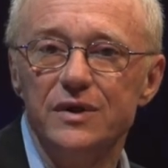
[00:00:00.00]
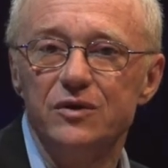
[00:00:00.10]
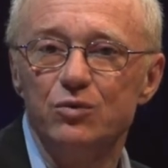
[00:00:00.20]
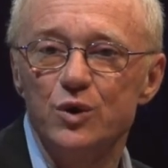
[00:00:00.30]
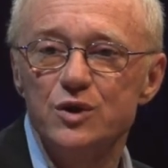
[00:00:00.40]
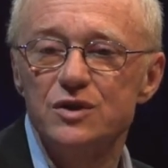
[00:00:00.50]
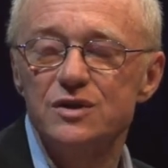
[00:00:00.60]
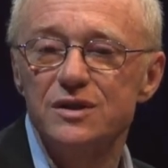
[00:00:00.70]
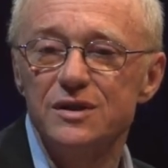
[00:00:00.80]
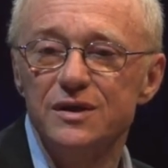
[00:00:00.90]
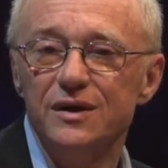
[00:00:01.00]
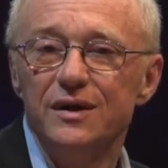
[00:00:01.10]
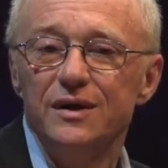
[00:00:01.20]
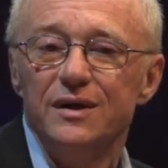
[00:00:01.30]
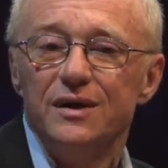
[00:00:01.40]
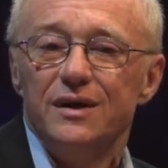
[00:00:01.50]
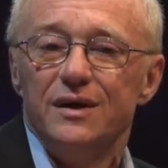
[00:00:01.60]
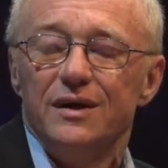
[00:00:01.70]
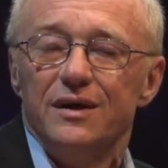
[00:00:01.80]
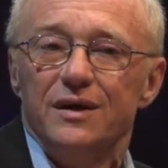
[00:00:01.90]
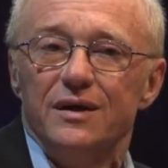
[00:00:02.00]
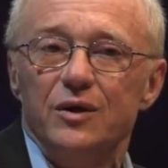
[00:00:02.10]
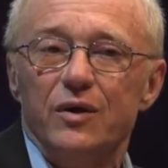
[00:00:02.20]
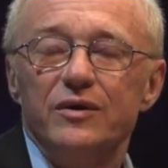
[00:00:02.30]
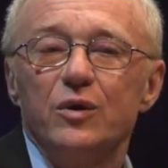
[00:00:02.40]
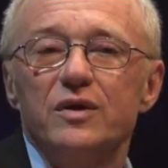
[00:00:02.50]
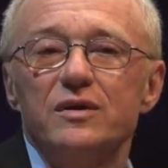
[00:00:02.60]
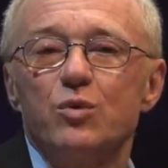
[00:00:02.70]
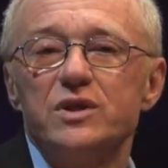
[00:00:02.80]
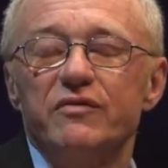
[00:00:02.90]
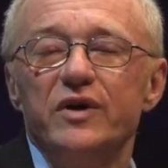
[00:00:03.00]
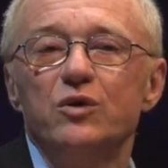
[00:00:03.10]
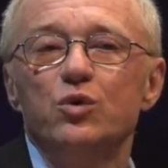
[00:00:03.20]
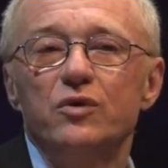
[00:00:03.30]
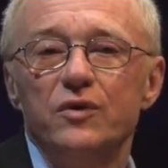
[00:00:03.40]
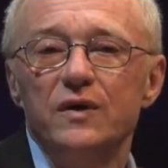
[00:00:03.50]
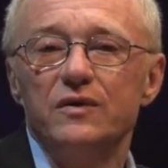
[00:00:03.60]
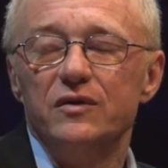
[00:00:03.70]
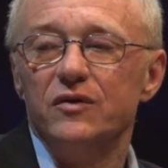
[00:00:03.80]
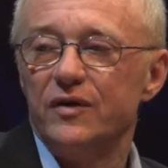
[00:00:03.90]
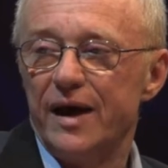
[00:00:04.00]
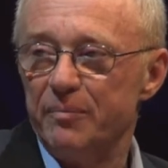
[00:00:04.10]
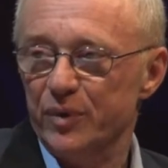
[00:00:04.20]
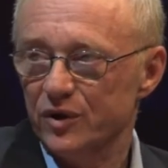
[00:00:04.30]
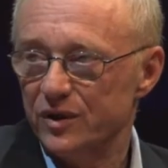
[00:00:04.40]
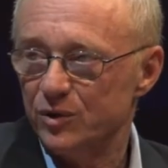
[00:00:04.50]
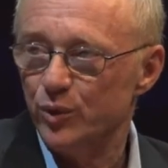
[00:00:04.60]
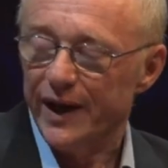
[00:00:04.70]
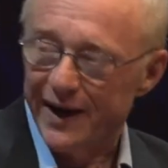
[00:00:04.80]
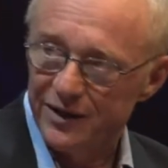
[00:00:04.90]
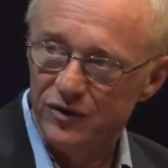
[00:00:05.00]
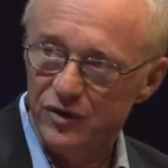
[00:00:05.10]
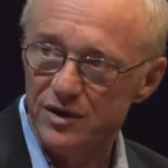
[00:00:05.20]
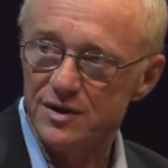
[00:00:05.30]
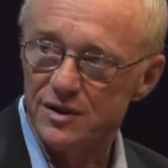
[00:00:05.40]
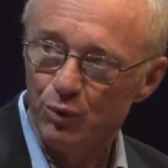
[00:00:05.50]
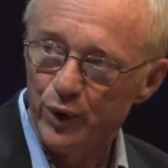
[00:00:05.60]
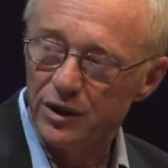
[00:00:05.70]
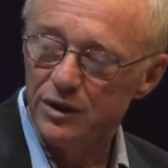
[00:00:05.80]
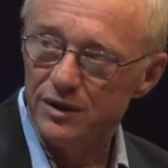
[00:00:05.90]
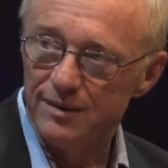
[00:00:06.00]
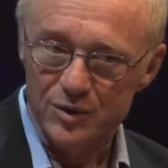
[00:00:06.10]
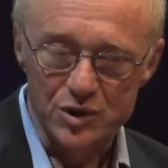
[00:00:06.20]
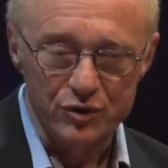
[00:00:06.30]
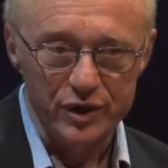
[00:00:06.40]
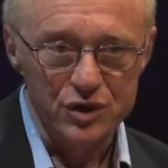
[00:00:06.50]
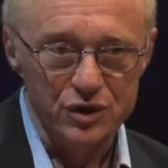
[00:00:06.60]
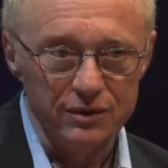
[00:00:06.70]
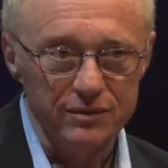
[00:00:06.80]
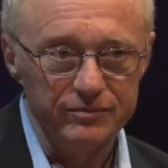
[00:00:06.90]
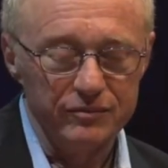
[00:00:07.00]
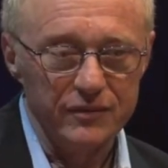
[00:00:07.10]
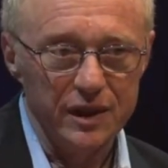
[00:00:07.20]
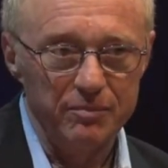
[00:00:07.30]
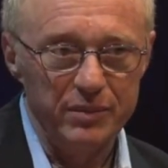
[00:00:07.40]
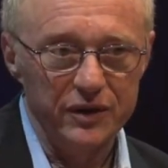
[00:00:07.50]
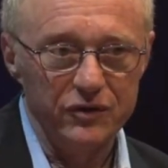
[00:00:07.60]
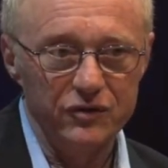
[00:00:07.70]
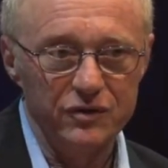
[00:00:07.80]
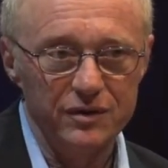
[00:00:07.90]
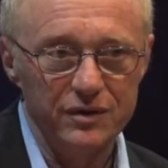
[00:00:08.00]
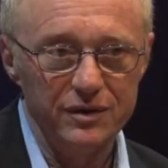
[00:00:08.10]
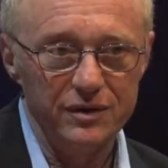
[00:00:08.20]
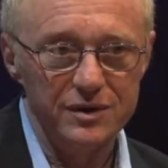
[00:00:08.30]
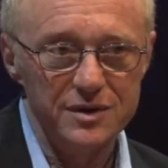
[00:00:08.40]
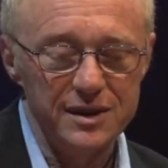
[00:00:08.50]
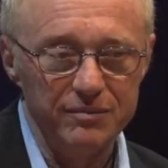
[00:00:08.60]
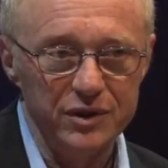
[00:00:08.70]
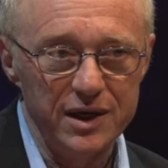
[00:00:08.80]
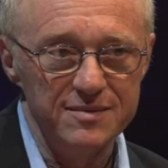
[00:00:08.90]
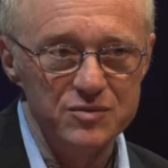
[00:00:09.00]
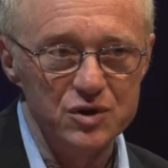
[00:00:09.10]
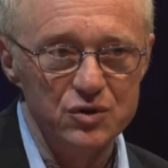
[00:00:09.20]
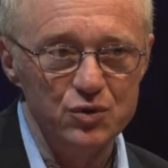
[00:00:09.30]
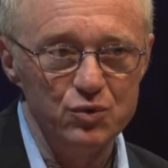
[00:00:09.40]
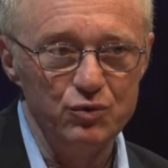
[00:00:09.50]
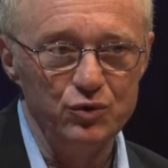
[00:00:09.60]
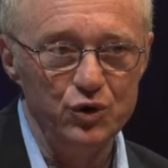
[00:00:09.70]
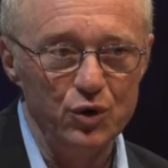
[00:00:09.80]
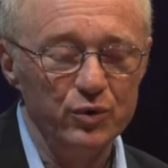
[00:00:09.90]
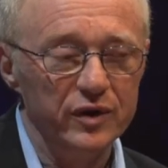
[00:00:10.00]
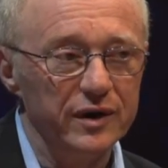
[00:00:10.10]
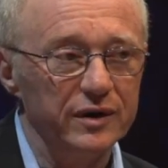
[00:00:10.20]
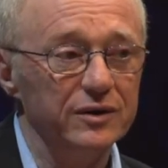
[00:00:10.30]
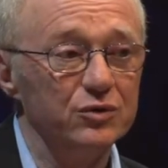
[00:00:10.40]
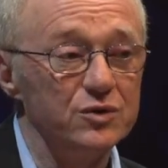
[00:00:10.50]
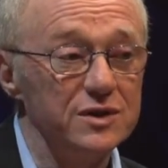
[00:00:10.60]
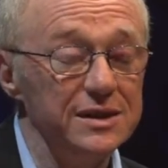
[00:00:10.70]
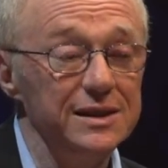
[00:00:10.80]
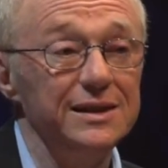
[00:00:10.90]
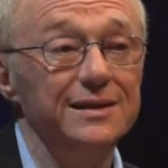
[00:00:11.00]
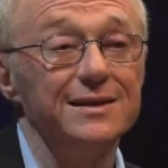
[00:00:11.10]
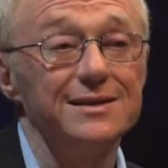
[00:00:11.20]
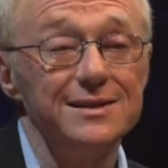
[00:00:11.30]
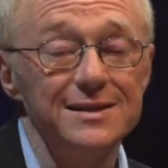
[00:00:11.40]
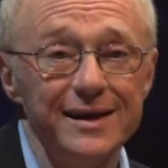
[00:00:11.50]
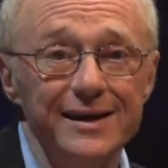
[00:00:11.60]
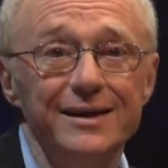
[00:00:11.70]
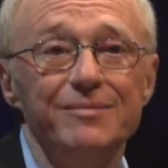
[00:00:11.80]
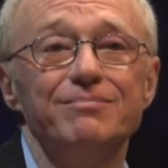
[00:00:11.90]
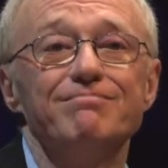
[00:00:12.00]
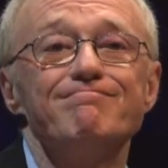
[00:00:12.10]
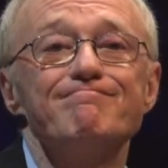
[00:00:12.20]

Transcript: it was, you know, I thought it was a very good thing that it happened, that we had this weekly demonstration. But sometimes to go there and to see the same